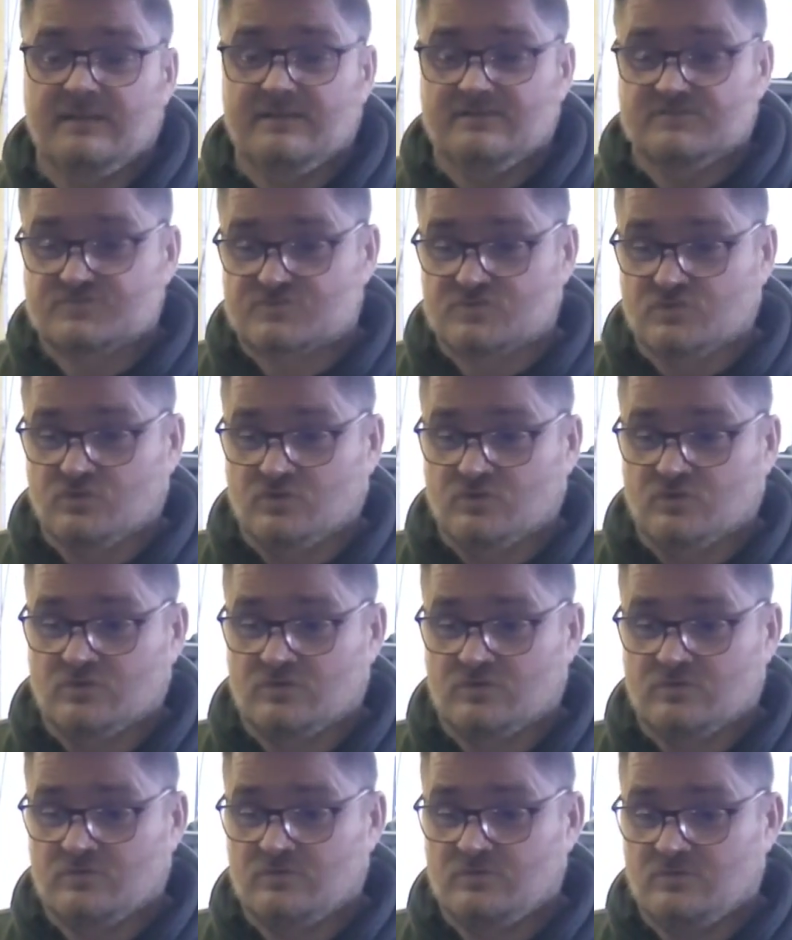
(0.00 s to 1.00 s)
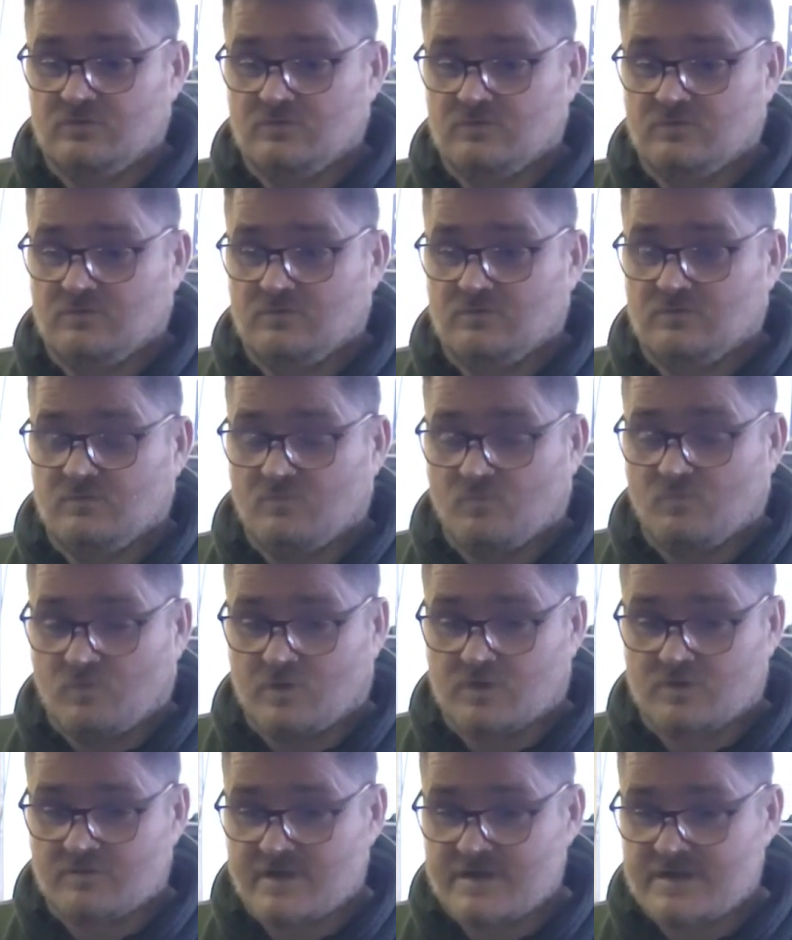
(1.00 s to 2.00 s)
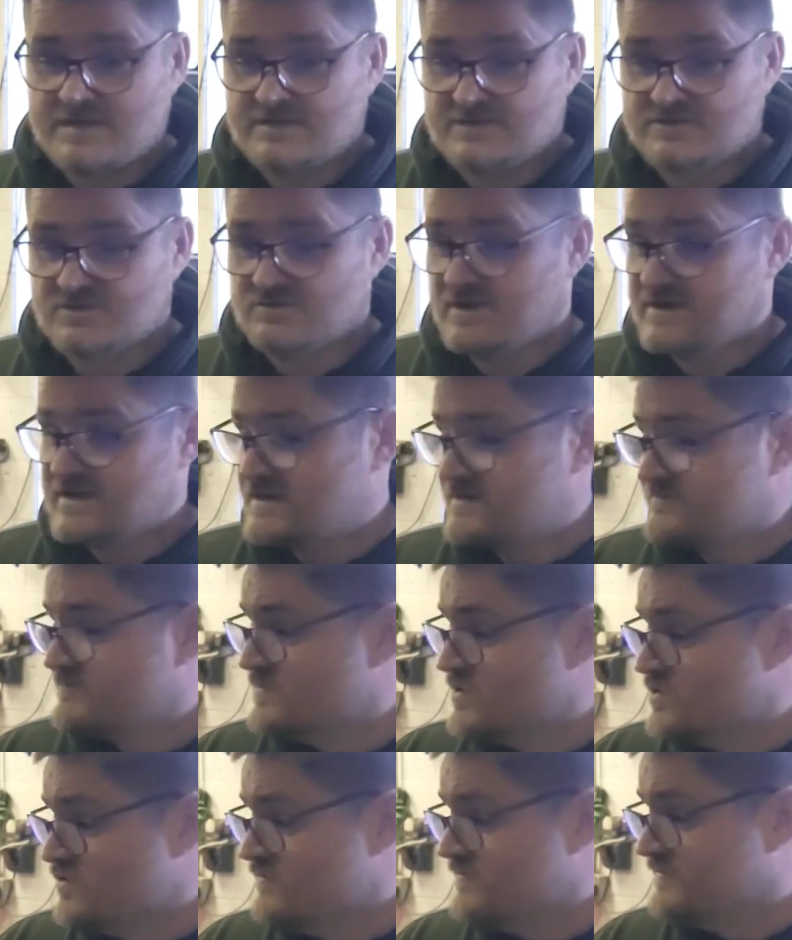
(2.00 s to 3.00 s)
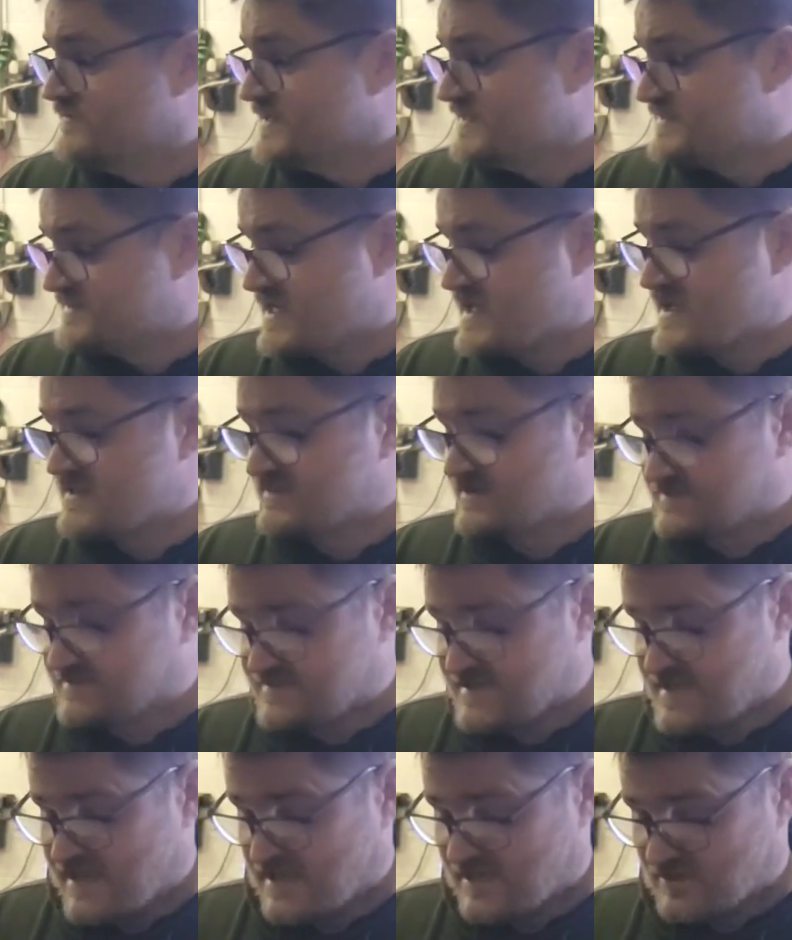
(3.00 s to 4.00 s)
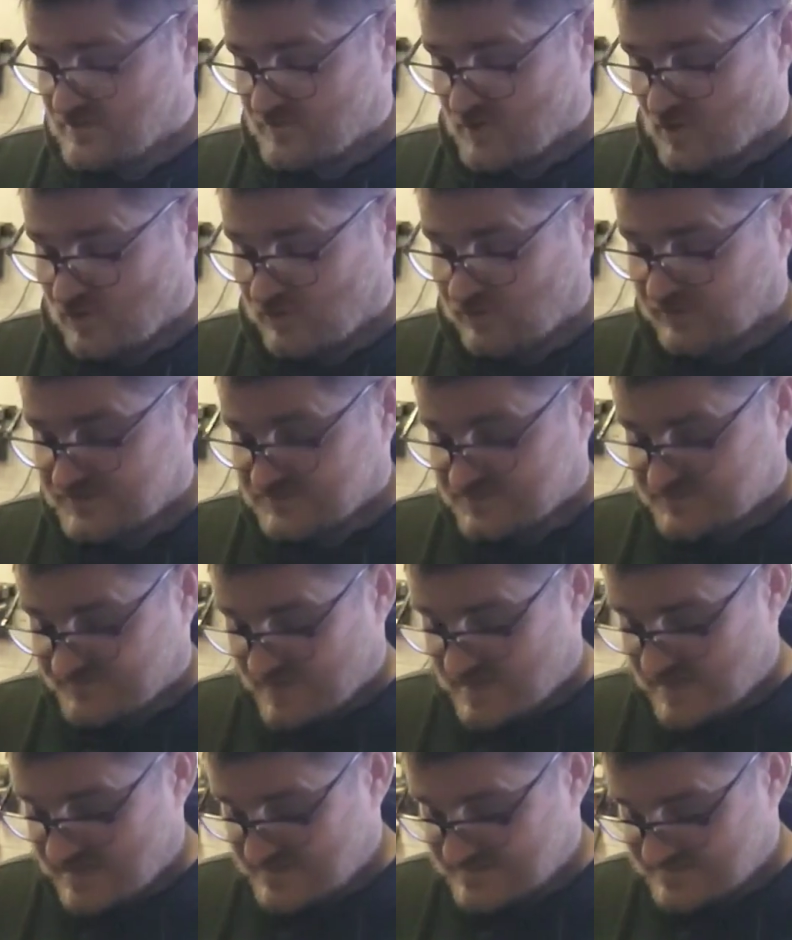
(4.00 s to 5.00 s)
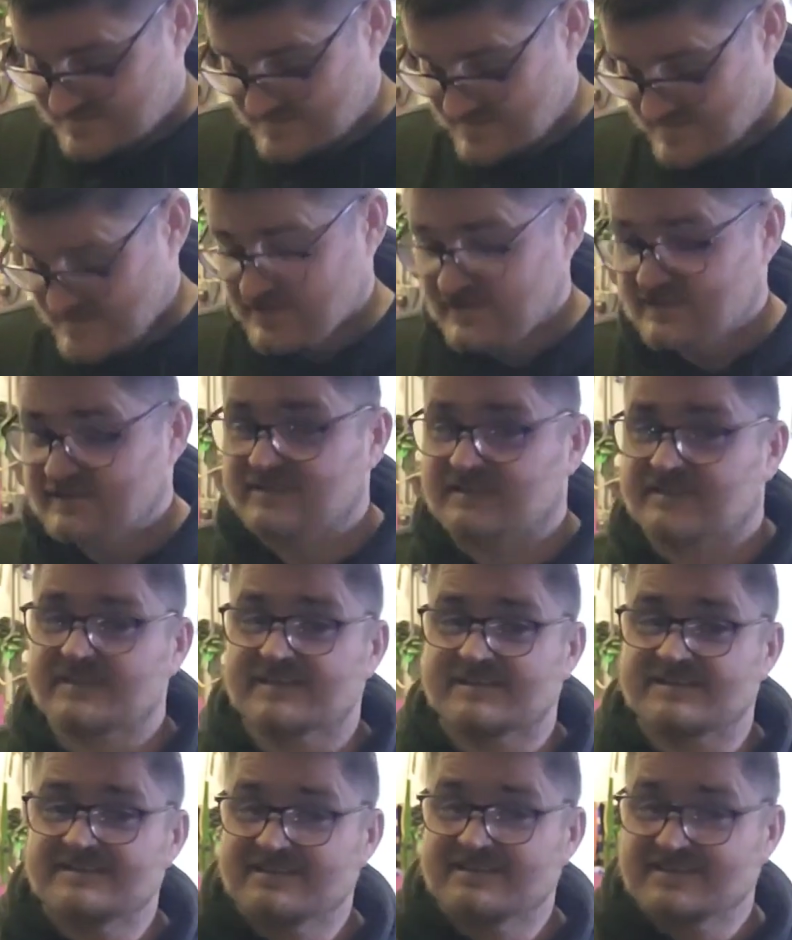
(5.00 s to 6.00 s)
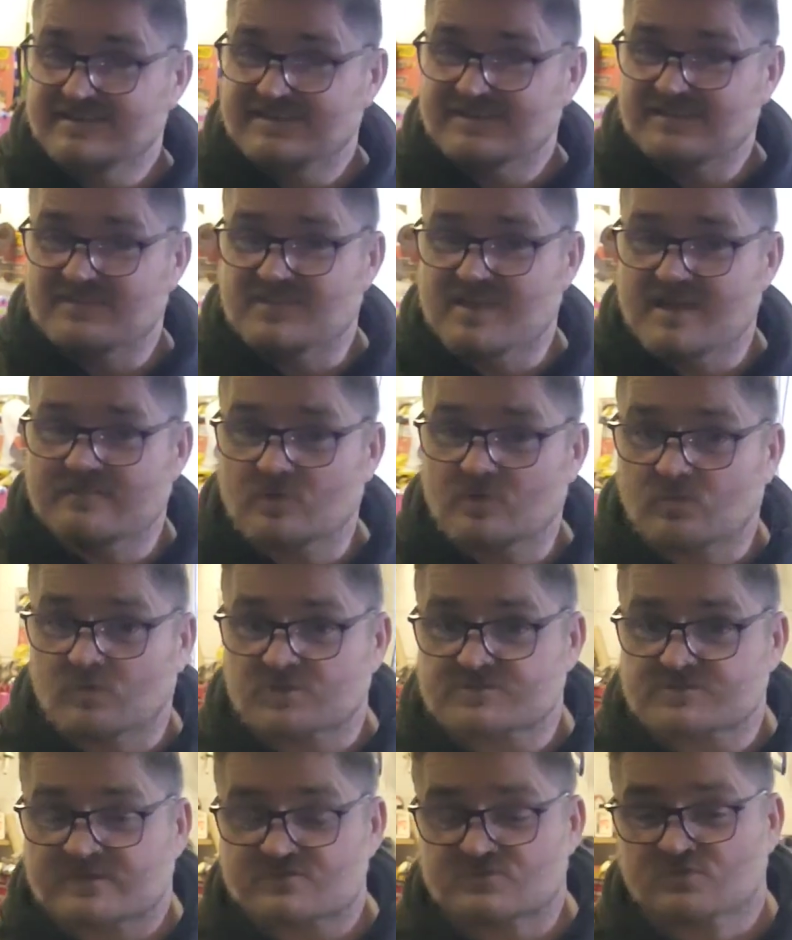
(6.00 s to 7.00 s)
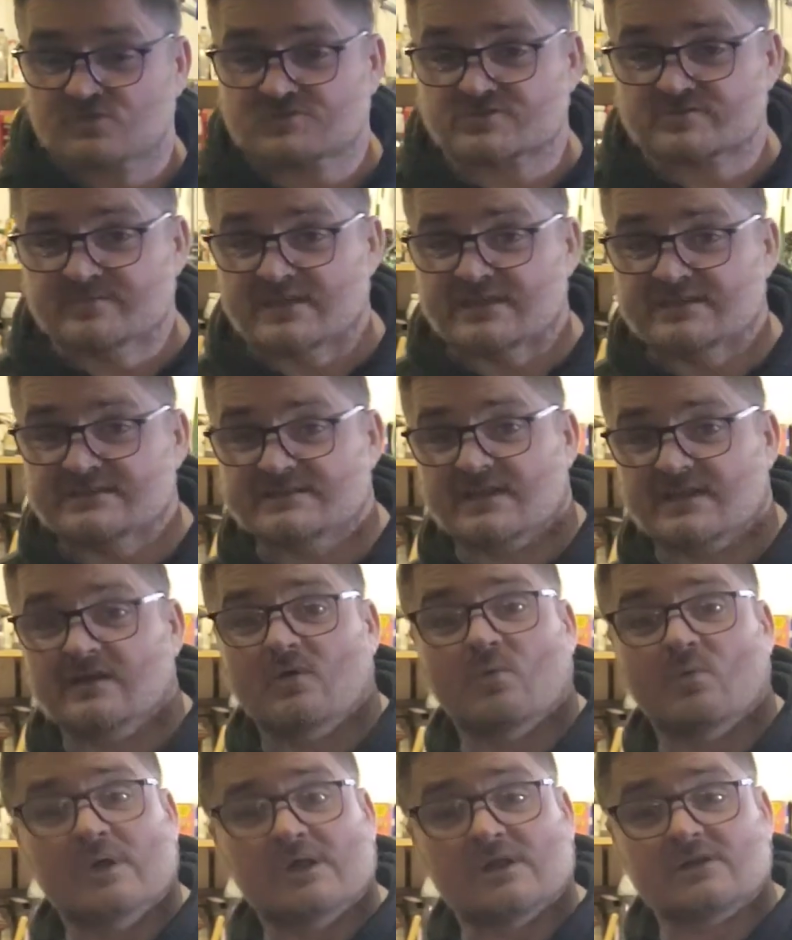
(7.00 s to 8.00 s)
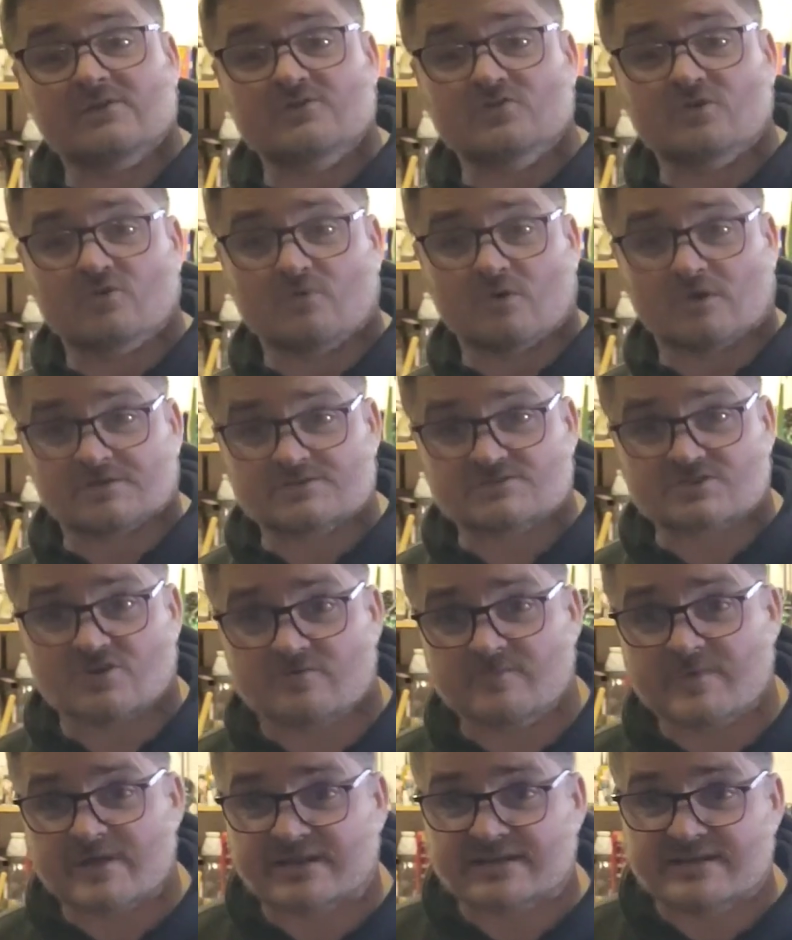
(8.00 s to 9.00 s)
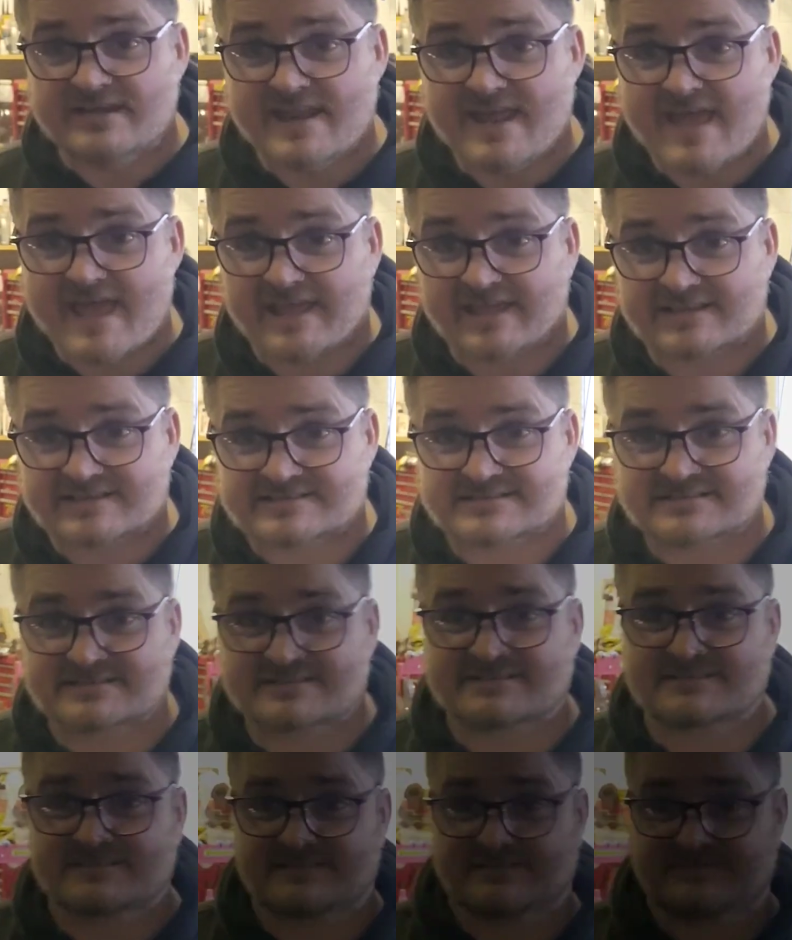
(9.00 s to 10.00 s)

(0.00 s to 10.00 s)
So what do I need to do? I need to move the thing that's taking up all the space. And again, them that watch my social media will know what's coming next.